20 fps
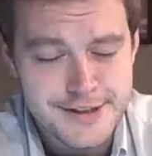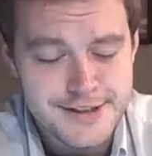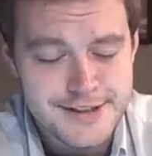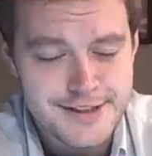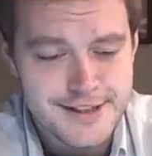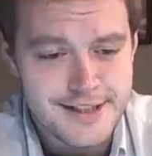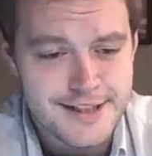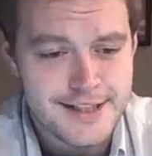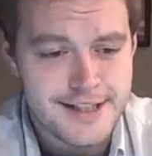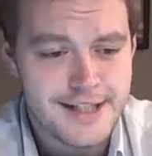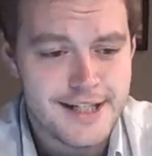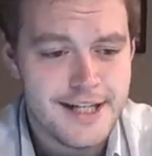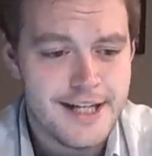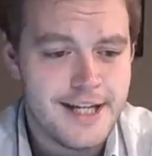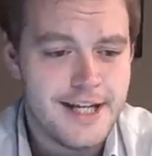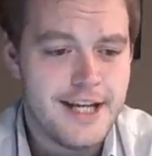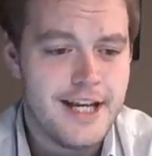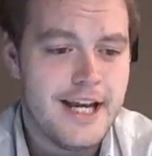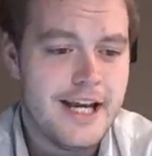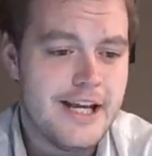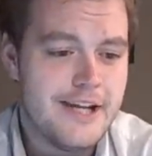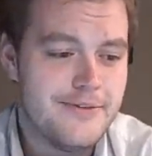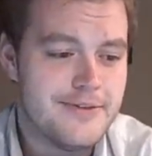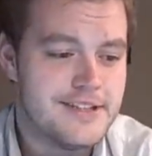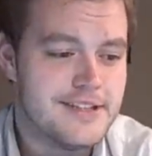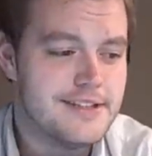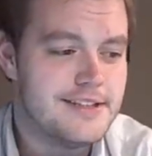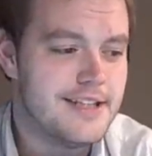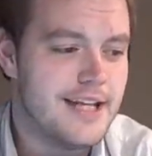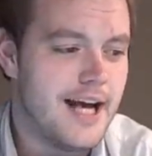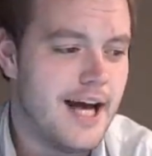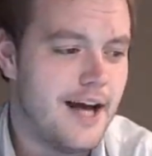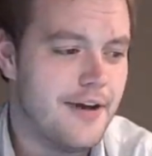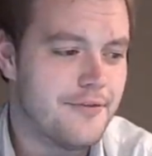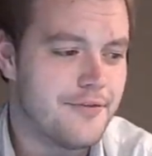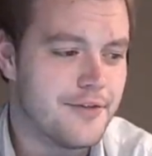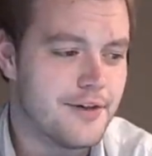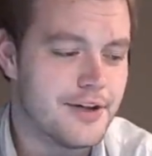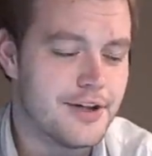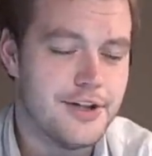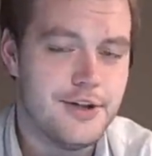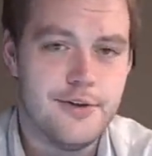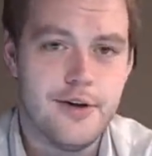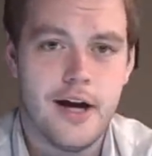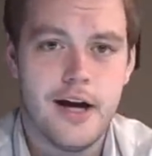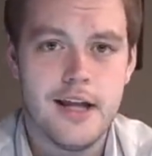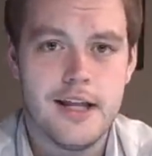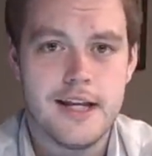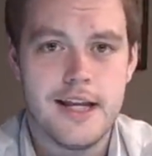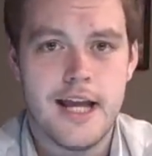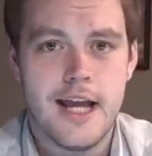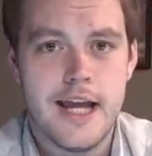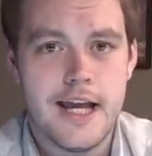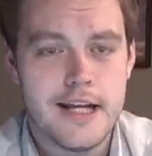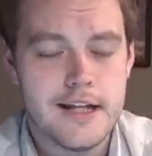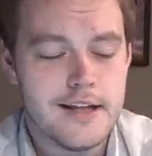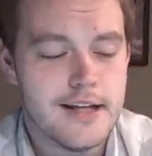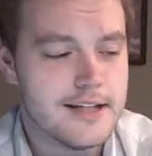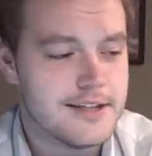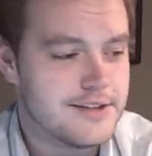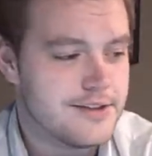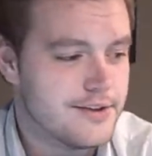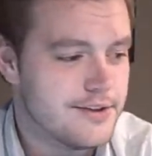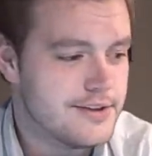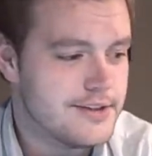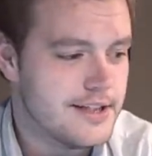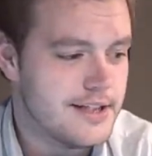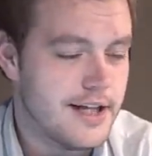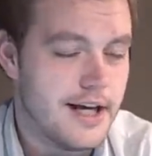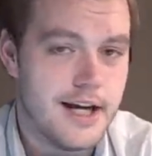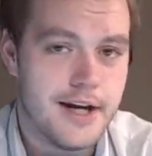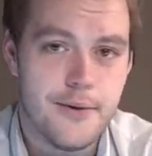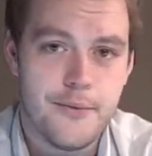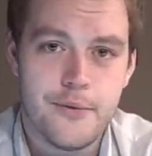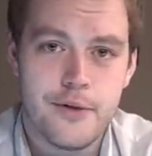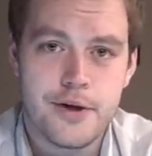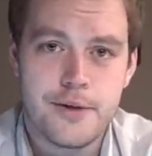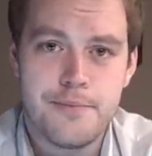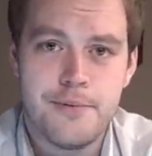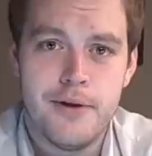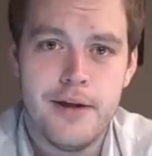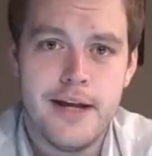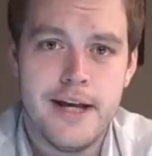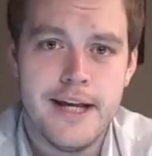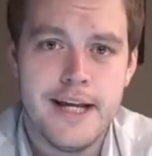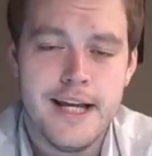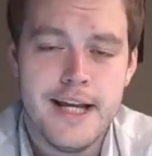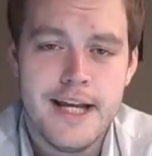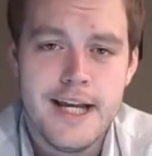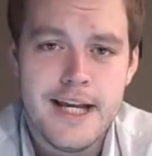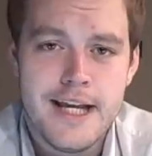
you can see. He was in town for a Q holiday hang last Thursday night at WorkPlay.